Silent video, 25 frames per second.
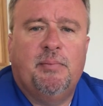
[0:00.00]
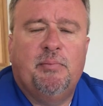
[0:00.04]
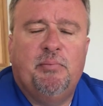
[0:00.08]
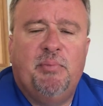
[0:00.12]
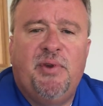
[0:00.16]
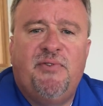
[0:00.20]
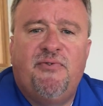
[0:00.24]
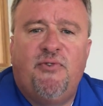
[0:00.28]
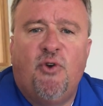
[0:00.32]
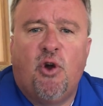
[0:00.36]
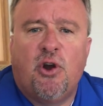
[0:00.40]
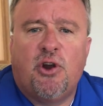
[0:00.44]

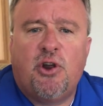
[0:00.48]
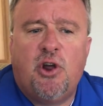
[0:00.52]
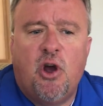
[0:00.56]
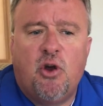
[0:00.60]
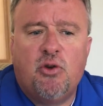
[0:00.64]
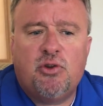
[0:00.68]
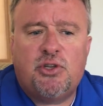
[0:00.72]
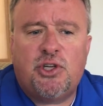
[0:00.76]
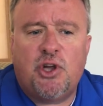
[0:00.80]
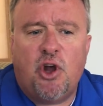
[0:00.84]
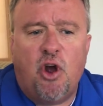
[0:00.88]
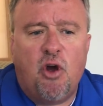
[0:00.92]
Before
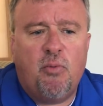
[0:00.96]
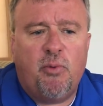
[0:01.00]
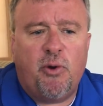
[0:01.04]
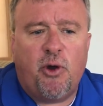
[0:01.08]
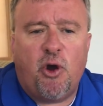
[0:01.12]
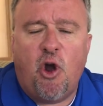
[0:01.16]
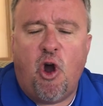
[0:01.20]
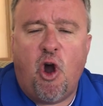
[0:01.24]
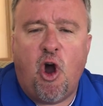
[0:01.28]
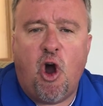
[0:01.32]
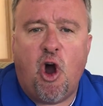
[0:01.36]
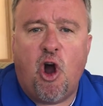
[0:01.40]
Go
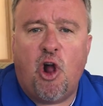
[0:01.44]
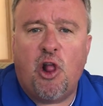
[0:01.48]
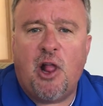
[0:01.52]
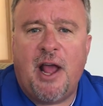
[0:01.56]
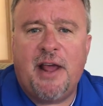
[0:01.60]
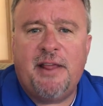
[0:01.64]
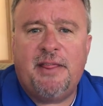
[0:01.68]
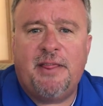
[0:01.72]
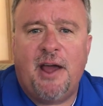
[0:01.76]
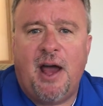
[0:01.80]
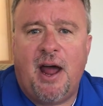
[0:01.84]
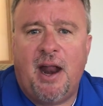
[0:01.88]
Sober, all
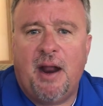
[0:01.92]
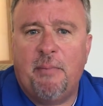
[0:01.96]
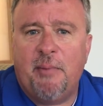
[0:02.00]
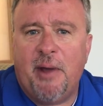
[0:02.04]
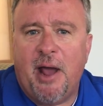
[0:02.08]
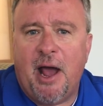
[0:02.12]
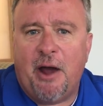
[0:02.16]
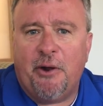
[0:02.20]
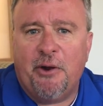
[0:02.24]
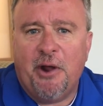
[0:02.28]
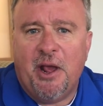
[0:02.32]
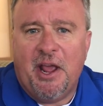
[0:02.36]
I thought
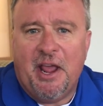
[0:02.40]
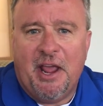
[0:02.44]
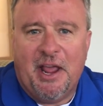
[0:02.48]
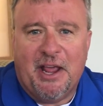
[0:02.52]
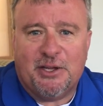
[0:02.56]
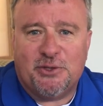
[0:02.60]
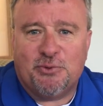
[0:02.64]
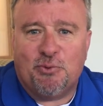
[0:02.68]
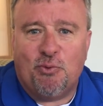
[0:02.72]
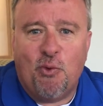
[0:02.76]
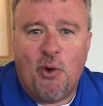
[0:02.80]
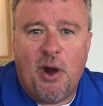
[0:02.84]
about
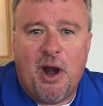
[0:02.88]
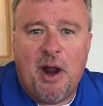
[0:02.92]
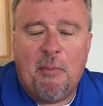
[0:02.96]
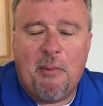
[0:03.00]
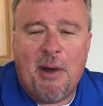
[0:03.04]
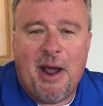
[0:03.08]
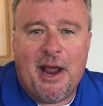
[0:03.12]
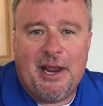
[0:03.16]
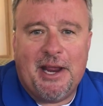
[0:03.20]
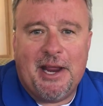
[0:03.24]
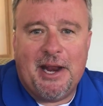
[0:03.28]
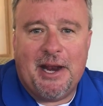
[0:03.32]
is when am
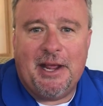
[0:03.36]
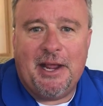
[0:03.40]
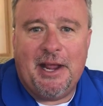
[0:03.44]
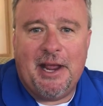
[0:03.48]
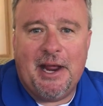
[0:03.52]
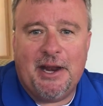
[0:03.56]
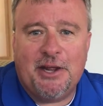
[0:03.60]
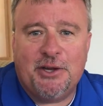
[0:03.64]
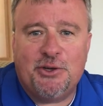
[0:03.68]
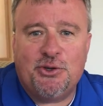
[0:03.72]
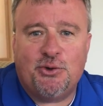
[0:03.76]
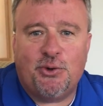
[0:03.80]
I going to
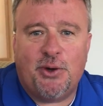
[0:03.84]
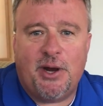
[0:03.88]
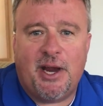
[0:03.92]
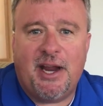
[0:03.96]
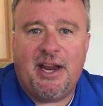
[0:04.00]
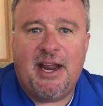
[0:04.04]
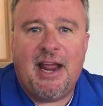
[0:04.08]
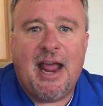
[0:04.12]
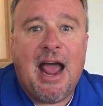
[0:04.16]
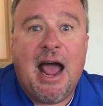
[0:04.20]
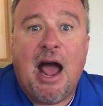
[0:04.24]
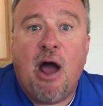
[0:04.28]
get a
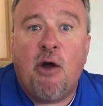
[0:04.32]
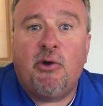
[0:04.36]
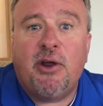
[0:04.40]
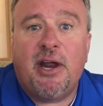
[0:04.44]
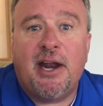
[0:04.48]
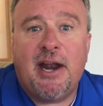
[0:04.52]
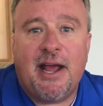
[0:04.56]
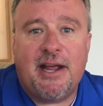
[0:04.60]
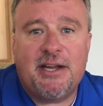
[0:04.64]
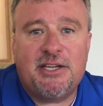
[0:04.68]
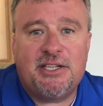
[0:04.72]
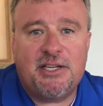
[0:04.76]
drink? How
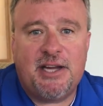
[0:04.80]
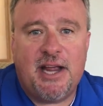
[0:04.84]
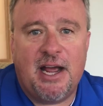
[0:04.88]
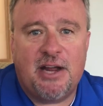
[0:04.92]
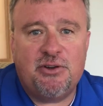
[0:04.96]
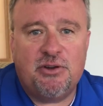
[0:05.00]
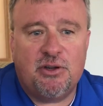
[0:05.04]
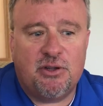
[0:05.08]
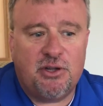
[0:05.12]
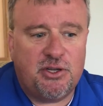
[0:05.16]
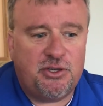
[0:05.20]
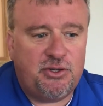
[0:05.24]
can I
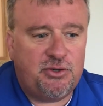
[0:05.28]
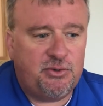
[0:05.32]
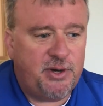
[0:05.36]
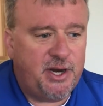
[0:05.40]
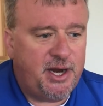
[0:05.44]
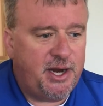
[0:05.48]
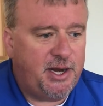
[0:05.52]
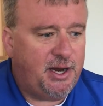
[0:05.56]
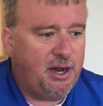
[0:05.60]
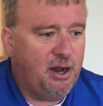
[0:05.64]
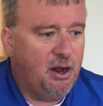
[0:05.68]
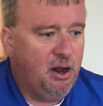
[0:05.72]
schedule a
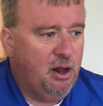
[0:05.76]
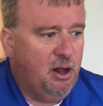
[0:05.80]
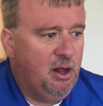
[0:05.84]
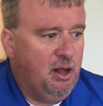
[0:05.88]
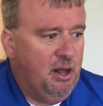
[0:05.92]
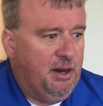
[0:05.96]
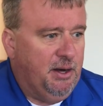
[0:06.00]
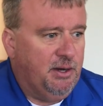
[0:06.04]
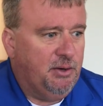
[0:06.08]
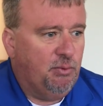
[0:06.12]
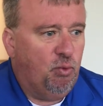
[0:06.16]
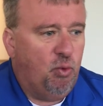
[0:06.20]
drink?
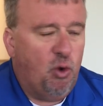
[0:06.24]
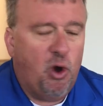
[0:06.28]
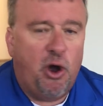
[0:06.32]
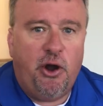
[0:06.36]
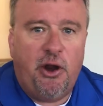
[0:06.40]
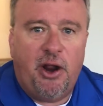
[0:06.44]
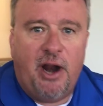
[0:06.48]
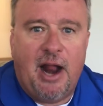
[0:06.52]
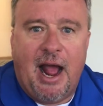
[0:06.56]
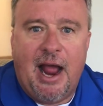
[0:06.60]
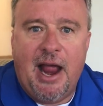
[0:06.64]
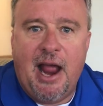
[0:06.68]
Where
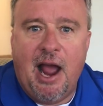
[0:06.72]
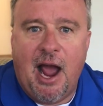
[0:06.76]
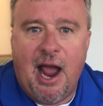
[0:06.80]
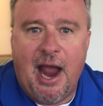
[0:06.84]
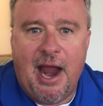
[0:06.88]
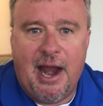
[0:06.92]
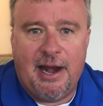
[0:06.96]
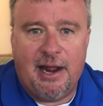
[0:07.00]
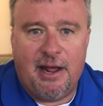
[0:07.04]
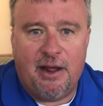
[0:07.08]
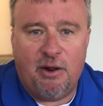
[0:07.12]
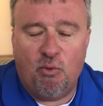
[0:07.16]
did I
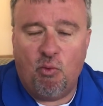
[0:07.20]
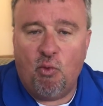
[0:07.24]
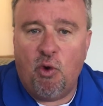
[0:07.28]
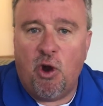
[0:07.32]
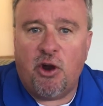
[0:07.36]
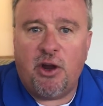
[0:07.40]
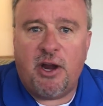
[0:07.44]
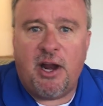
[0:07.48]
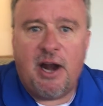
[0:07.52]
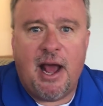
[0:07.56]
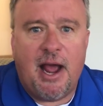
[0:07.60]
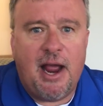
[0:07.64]
hide it?
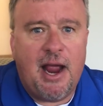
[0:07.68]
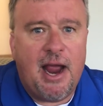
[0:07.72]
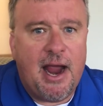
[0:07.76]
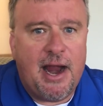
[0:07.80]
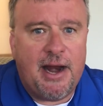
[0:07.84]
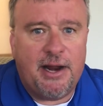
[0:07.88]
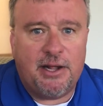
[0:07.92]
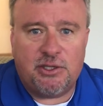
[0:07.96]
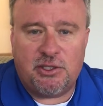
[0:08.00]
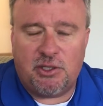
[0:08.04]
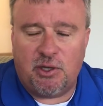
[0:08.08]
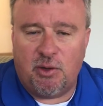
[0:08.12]
Where can I
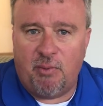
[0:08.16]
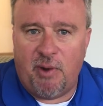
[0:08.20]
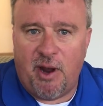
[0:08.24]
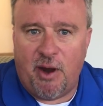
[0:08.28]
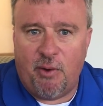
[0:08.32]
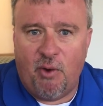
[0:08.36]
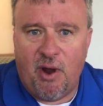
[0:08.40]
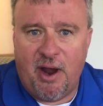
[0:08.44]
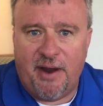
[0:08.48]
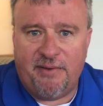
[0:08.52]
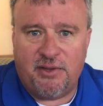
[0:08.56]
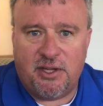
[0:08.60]
hide it so my
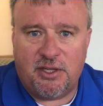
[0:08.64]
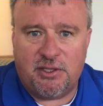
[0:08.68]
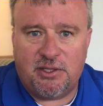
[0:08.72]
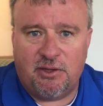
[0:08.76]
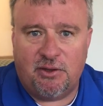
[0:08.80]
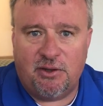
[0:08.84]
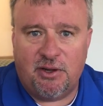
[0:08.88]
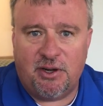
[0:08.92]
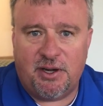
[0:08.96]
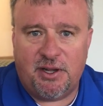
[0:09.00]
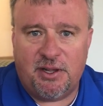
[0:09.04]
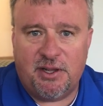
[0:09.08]
wife
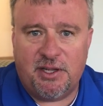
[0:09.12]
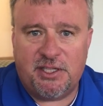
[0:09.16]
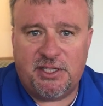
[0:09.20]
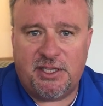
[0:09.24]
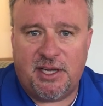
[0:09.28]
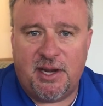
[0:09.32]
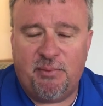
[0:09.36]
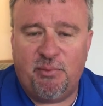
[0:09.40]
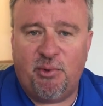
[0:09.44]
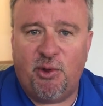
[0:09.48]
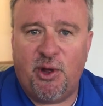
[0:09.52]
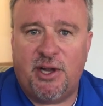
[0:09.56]
doesn't look in the
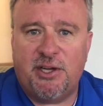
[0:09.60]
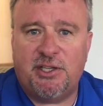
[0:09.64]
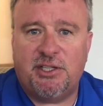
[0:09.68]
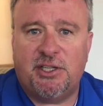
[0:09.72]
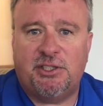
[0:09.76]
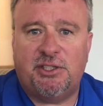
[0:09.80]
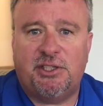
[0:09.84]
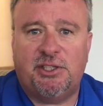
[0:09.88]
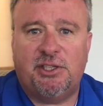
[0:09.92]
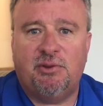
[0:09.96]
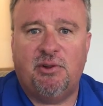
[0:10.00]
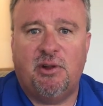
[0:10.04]
same place
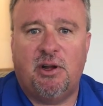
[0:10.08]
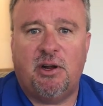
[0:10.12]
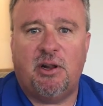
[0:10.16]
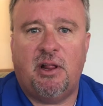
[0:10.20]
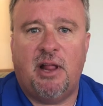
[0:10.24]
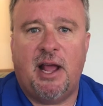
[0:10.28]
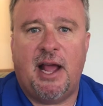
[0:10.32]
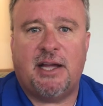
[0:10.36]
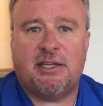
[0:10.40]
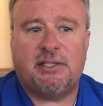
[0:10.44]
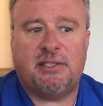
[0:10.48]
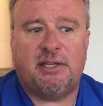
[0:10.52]
that she looked
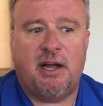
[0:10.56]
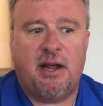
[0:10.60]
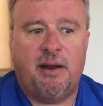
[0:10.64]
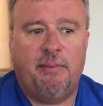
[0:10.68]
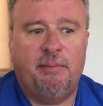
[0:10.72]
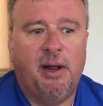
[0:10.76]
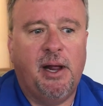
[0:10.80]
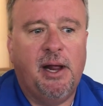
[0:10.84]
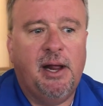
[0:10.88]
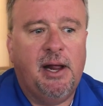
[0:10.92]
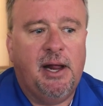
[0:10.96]
last time?